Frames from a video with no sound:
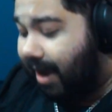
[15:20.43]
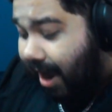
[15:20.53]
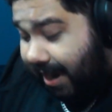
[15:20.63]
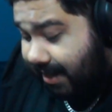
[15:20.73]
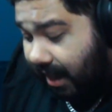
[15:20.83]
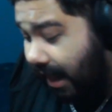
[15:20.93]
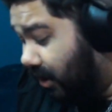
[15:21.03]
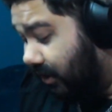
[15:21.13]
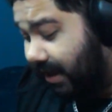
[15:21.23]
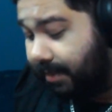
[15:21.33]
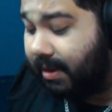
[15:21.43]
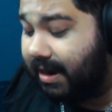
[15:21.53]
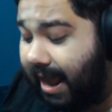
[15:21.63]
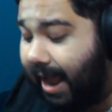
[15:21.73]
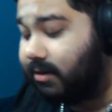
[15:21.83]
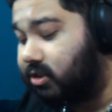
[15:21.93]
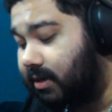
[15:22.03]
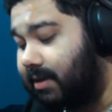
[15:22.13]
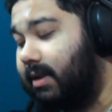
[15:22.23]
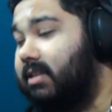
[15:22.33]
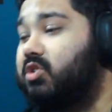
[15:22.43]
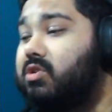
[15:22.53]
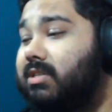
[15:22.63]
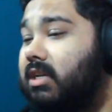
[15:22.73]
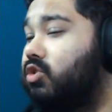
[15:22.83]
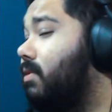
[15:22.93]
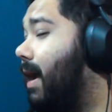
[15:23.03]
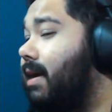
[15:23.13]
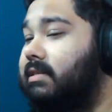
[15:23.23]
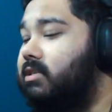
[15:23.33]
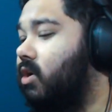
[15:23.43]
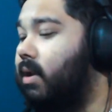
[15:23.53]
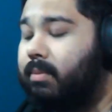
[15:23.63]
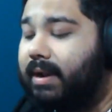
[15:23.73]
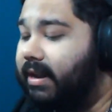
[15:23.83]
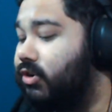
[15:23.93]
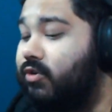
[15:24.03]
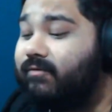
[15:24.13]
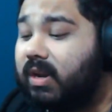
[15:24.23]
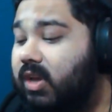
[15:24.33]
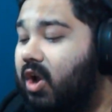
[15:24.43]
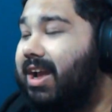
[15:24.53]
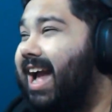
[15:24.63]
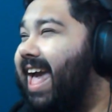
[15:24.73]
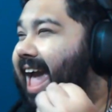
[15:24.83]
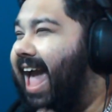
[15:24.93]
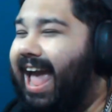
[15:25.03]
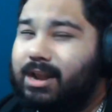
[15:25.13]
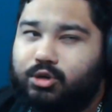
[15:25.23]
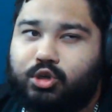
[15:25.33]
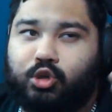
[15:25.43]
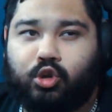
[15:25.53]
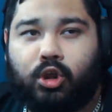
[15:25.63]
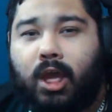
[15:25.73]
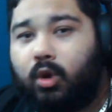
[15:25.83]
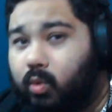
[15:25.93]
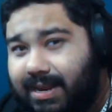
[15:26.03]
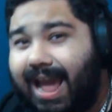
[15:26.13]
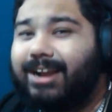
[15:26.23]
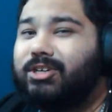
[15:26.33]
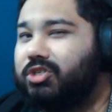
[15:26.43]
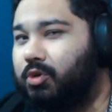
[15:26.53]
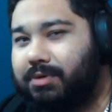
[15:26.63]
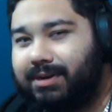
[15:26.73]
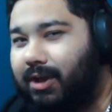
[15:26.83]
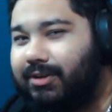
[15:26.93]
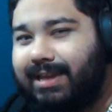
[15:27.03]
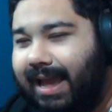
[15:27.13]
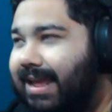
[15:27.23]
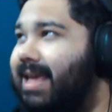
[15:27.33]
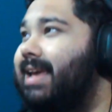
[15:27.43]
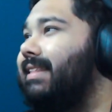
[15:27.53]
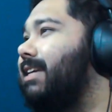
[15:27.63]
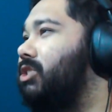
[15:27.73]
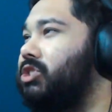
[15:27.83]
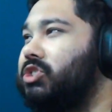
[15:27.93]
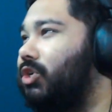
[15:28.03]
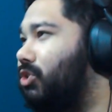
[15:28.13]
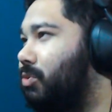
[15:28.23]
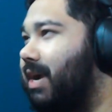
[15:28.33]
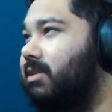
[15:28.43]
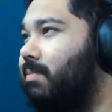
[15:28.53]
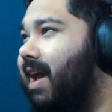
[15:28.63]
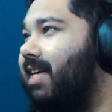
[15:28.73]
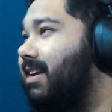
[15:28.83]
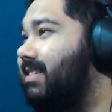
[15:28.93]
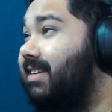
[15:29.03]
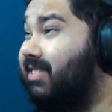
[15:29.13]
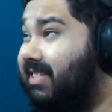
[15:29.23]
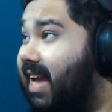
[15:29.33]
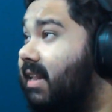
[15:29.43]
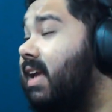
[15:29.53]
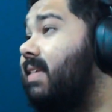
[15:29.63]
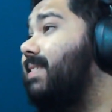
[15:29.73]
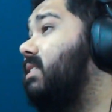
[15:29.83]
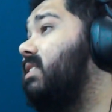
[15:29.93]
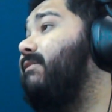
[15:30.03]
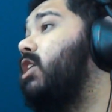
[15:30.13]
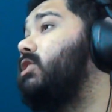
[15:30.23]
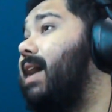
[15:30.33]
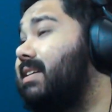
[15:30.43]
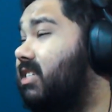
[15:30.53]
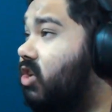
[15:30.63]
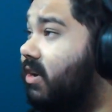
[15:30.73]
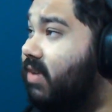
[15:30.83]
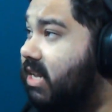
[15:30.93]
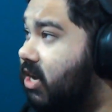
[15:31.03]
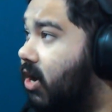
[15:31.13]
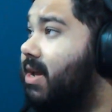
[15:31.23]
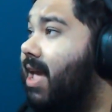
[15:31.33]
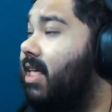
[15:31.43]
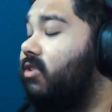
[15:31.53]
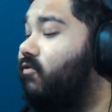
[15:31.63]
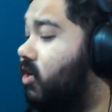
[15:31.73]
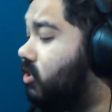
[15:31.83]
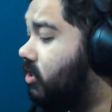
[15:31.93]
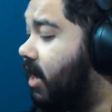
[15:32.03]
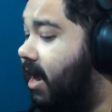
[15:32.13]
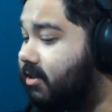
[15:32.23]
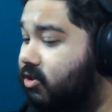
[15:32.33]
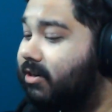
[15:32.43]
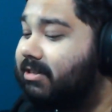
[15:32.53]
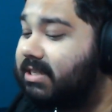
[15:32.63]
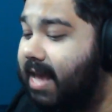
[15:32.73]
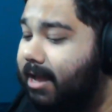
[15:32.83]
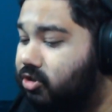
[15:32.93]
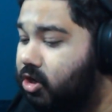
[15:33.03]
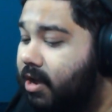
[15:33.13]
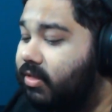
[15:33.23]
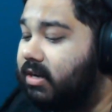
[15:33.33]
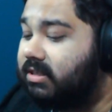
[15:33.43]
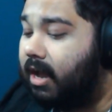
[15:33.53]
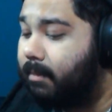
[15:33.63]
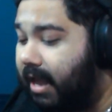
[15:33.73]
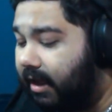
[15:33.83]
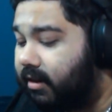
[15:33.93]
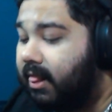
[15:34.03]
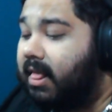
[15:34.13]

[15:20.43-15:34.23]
I don't care, man. I had to, as soon as I saw that Aunty Donna put out a new video, I had to react to it, okay? There's just no two ways about it, because as I said, this is the first Aunty Donna video, the first Aunty Donna sketch that has come out,